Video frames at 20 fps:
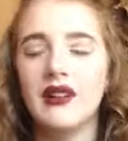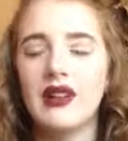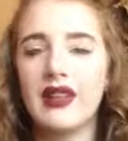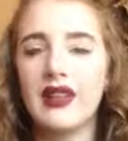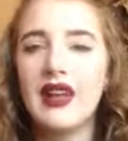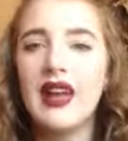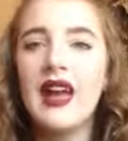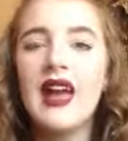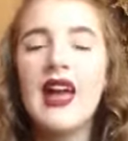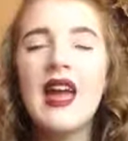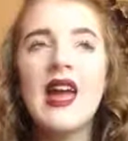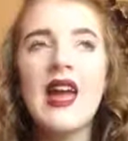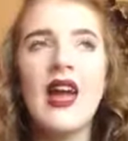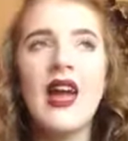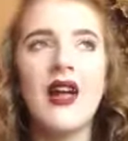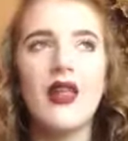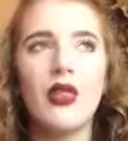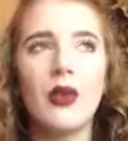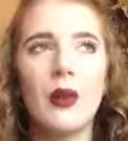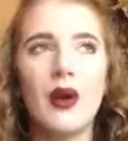Like
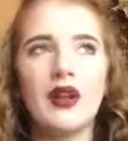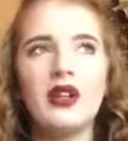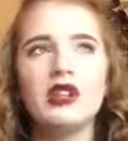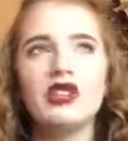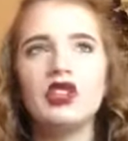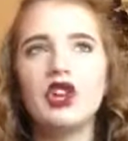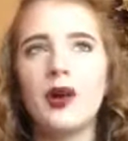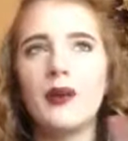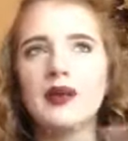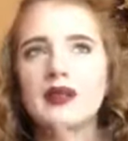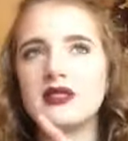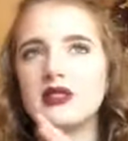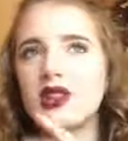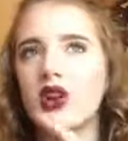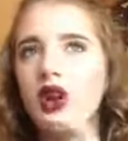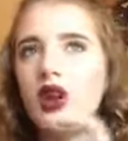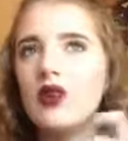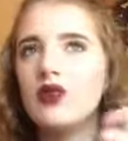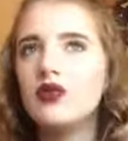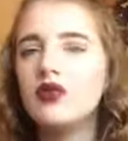the one in shop, it's
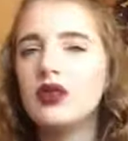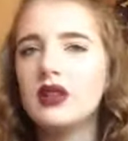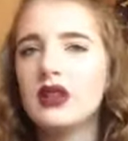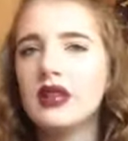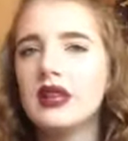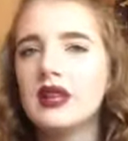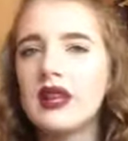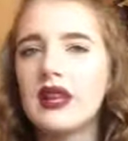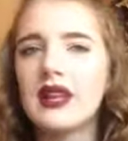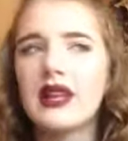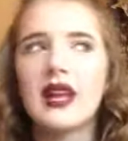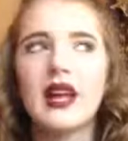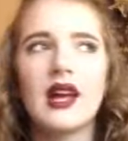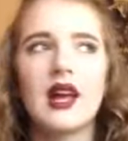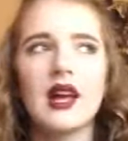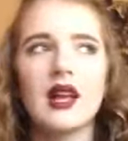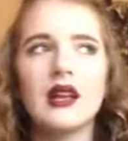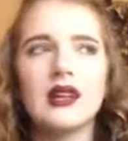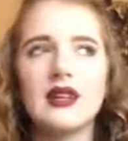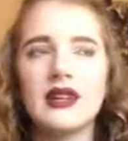got a really like
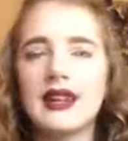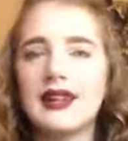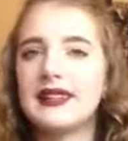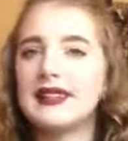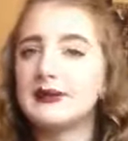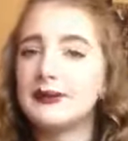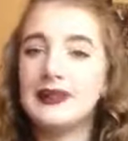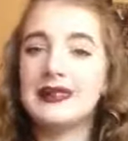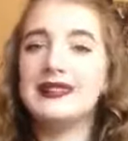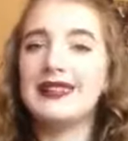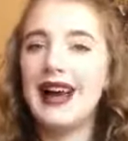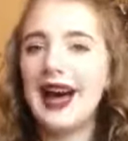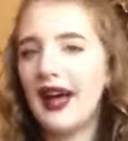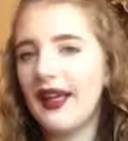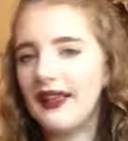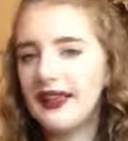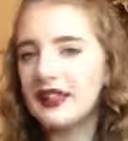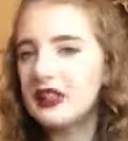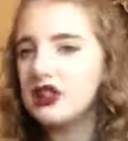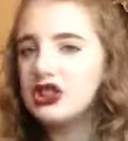nice
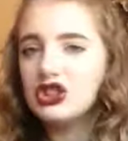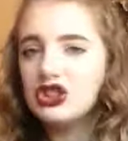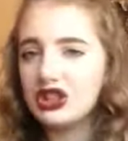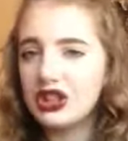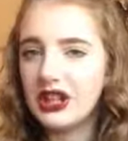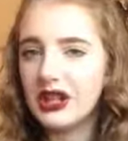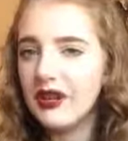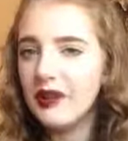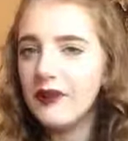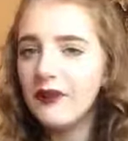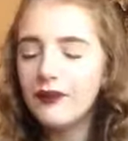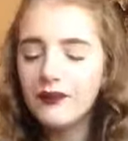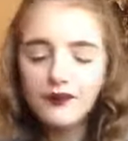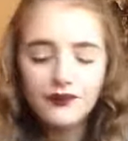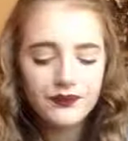metallic sheen,